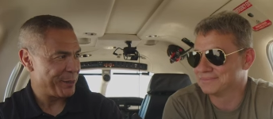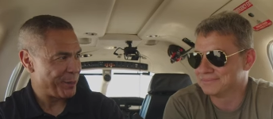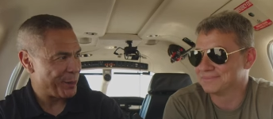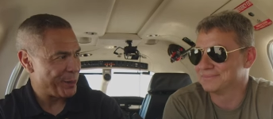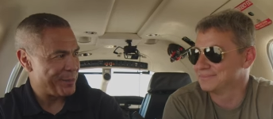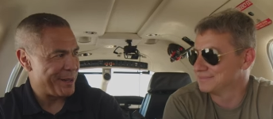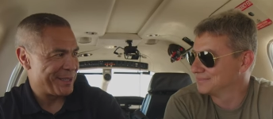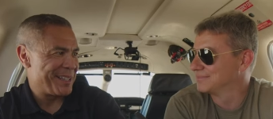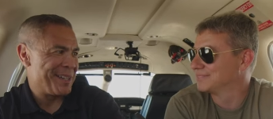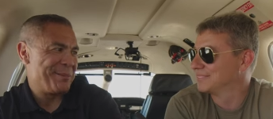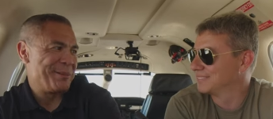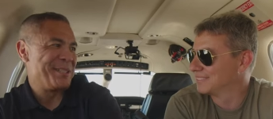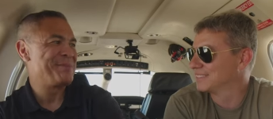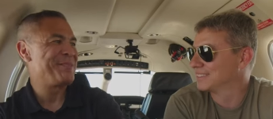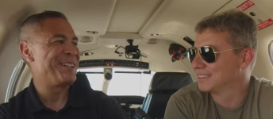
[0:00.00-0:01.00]
Speaker 1: rule book that
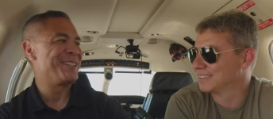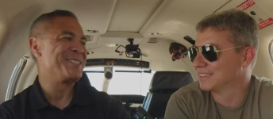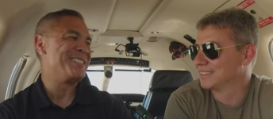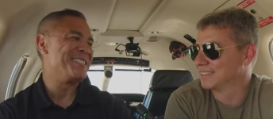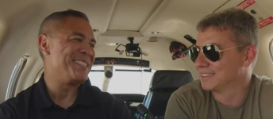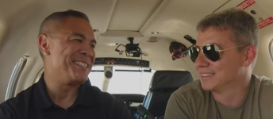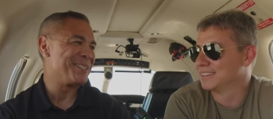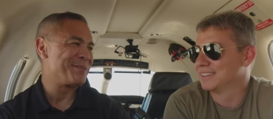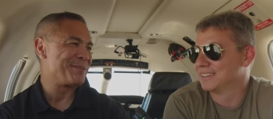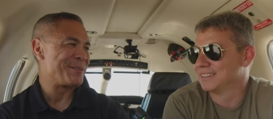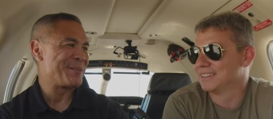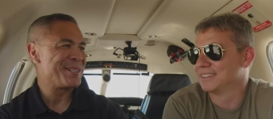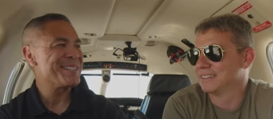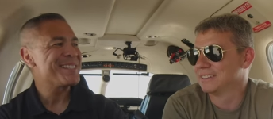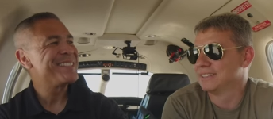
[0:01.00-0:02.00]
we followed in the Air
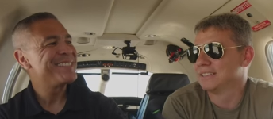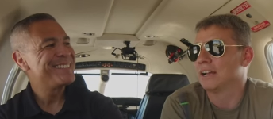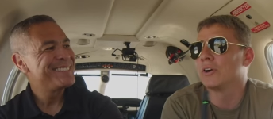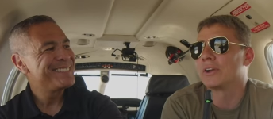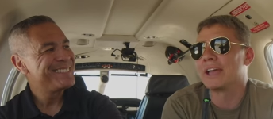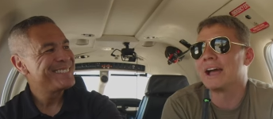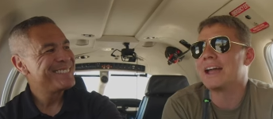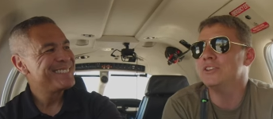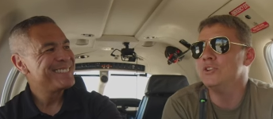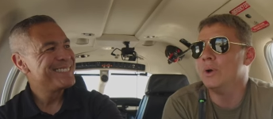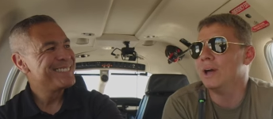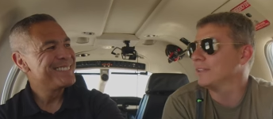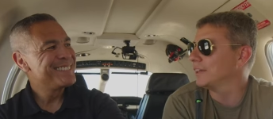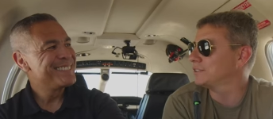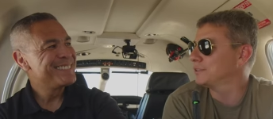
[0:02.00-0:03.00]
Speaker 2: Force. Okay, I knew I
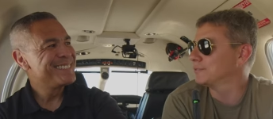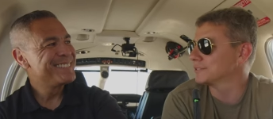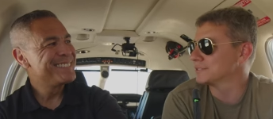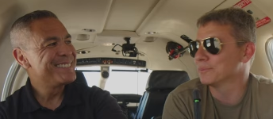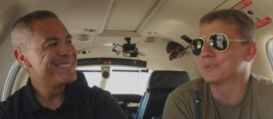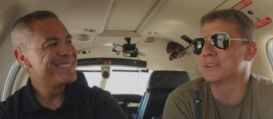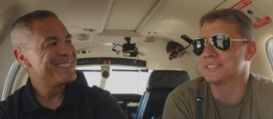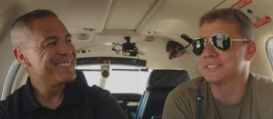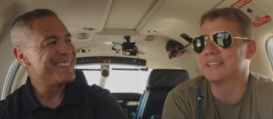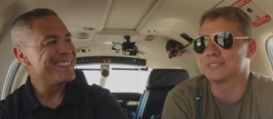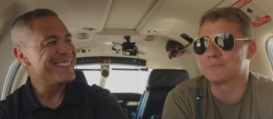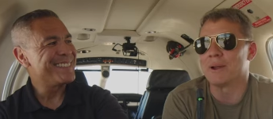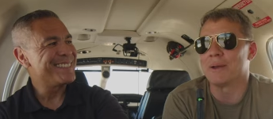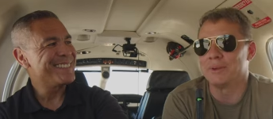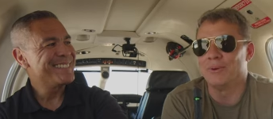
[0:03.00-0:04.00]
liked you for some reason. That's
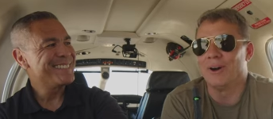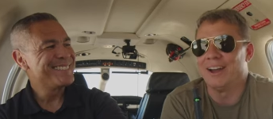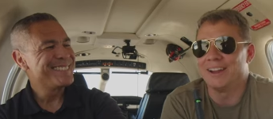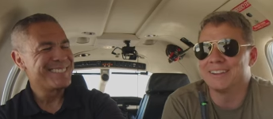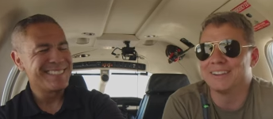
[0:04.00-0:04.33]
probably why.